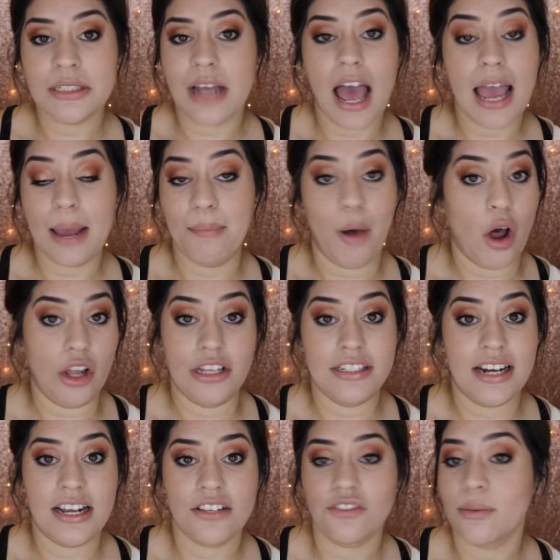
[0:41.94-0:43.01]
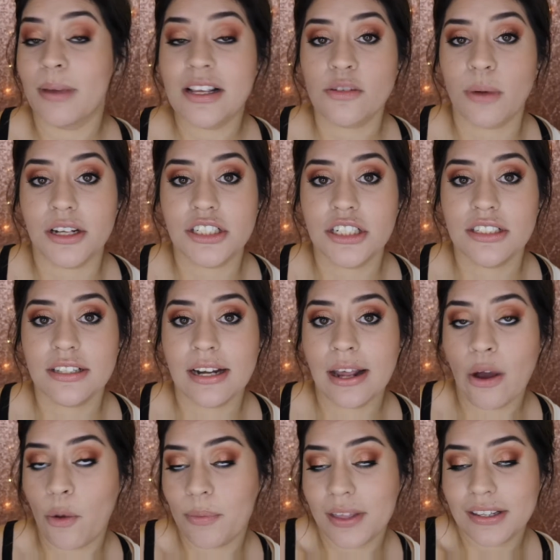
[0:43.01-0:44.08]
I apologize for my swatches and I
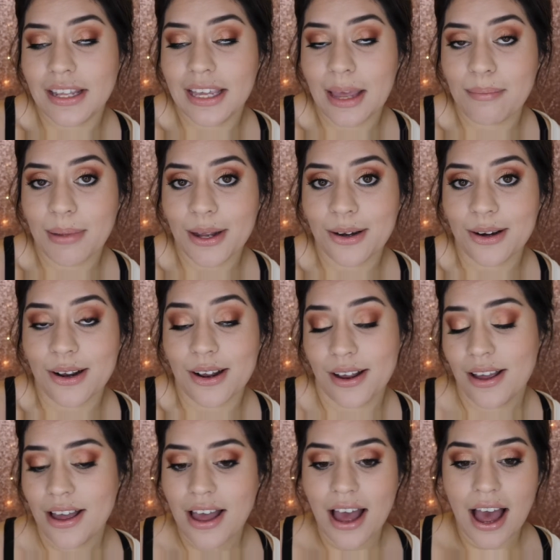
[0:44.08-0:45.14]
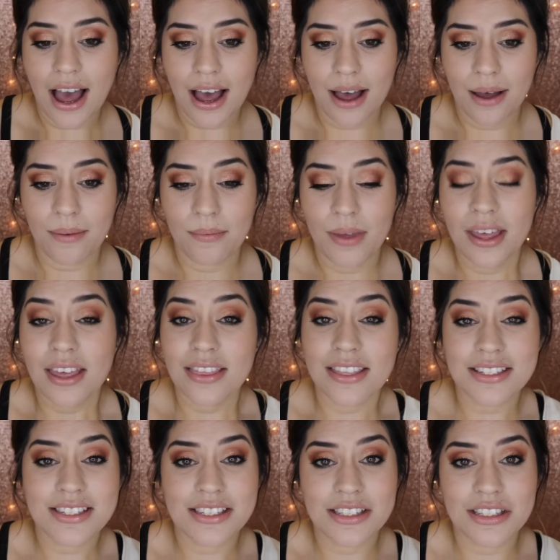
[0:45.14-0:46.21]
hope that they get better.
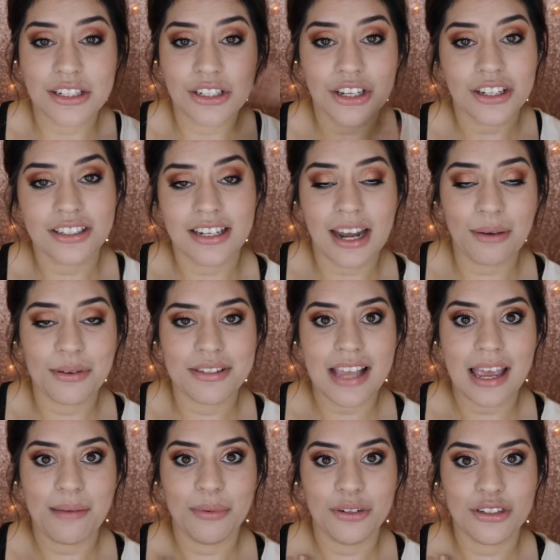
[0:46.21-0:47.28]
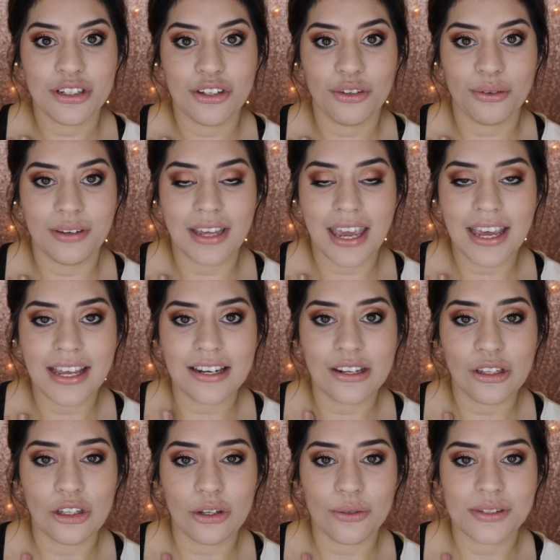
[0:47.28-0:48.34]
This is the look that I was able to create
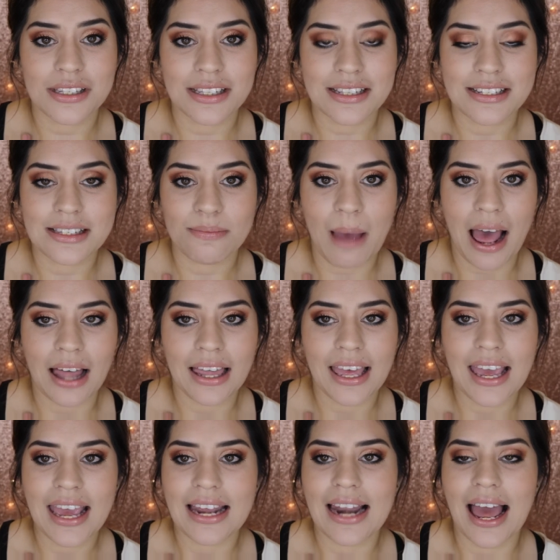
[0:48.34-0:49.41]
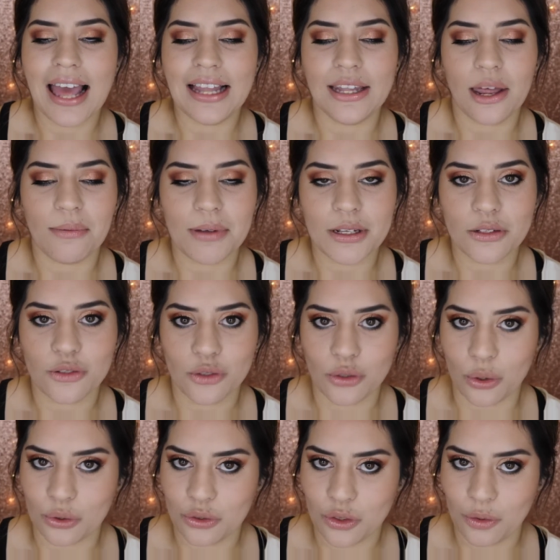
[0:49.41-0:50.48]
using this palette, and I love it
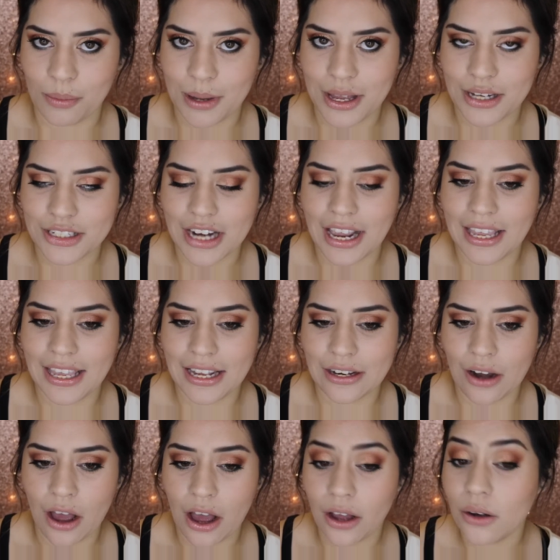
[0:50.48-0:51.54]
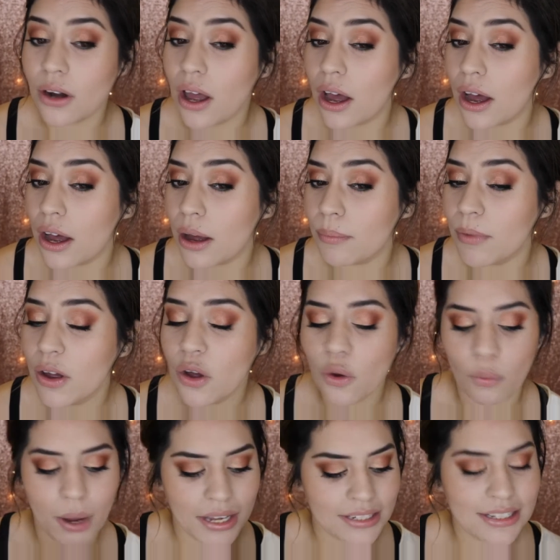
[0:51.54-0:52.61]
so much. I cannot
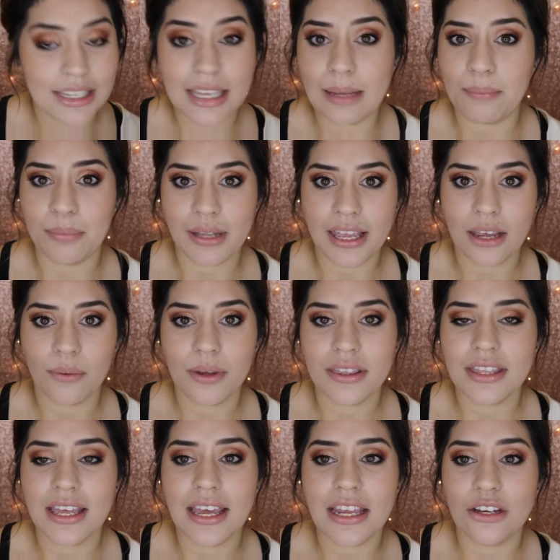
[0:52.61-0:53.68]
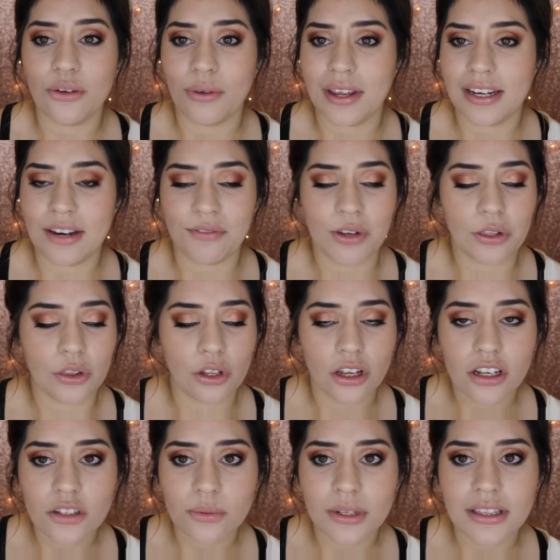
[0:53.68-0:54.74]
wait to keep playing with it and doing different
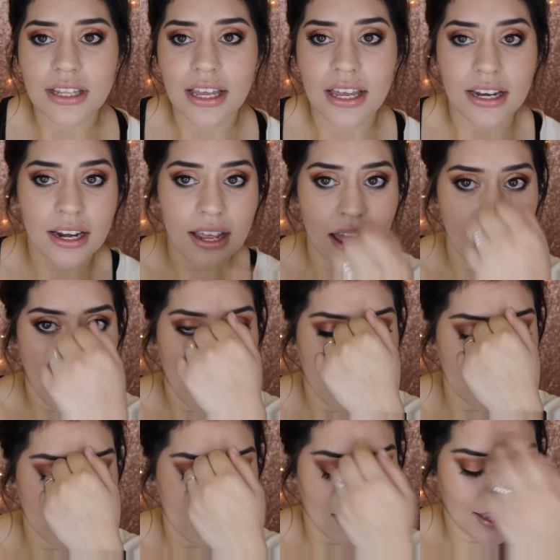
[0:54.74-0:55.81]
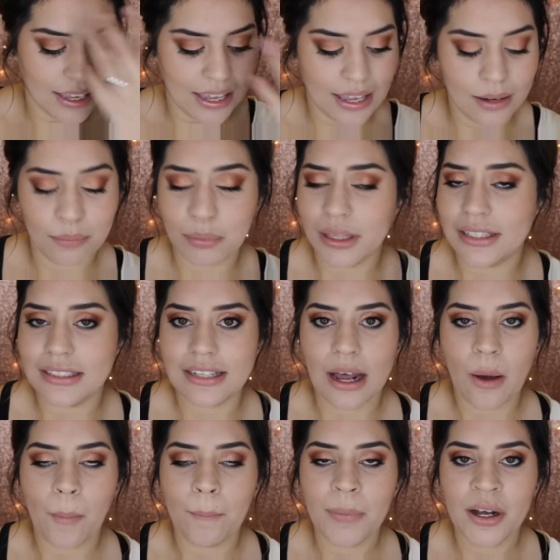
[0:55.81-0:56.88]
looks with it. I think it blended
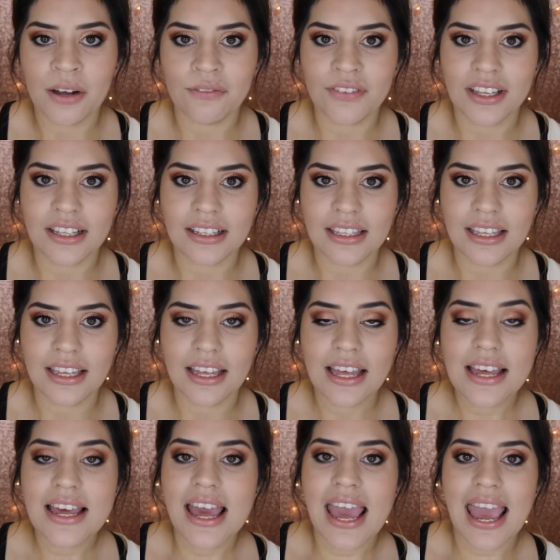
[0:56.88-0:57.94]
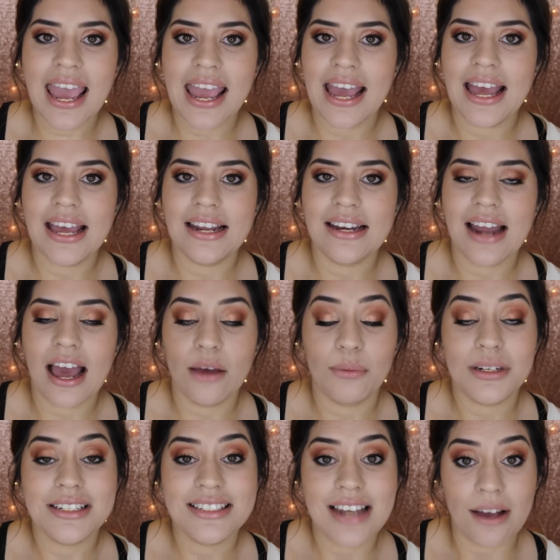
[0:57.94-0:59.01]
out perfectly and I
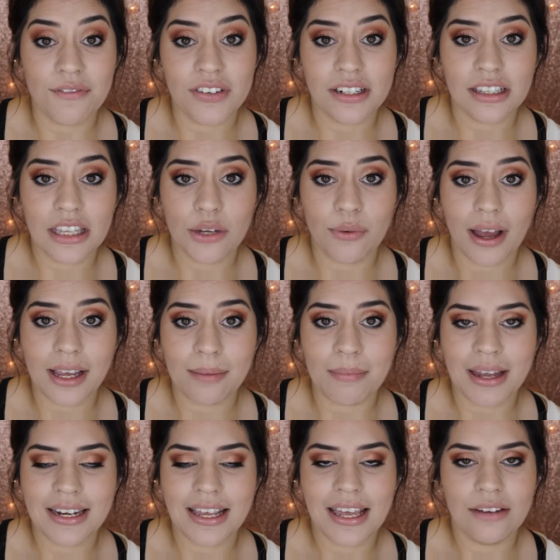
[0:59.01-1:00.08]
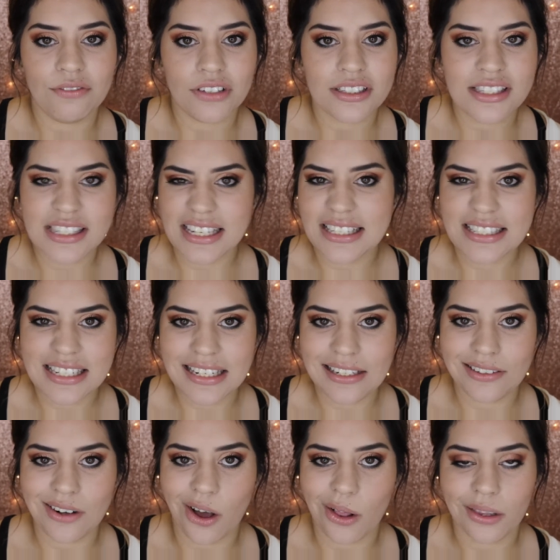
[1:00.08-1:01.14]
would definitely recommend it, and for
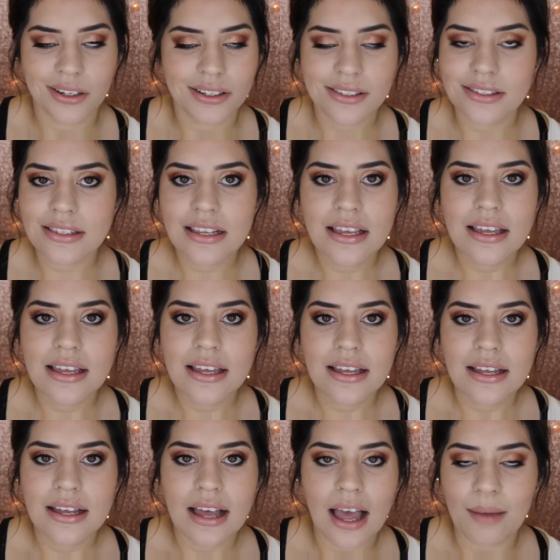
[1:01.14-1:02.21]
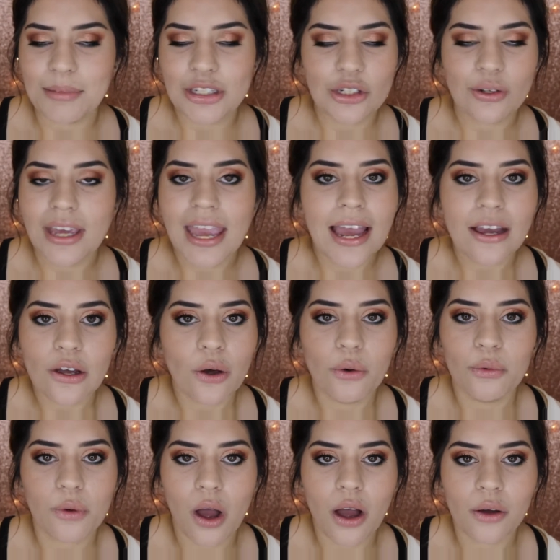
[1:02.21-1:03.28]
$16, I mean, you can't
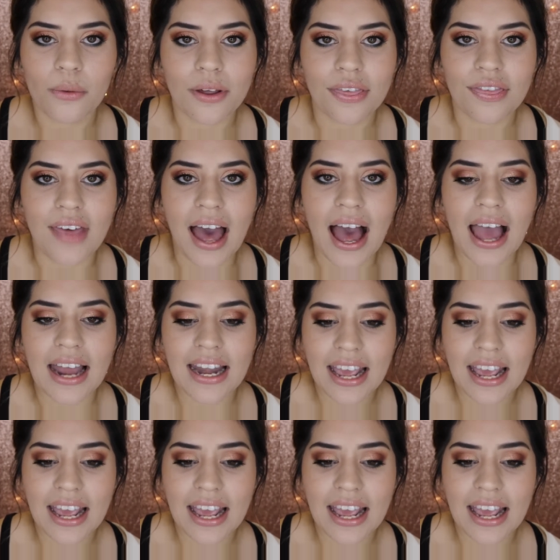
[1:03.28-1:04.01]
go wrong with that.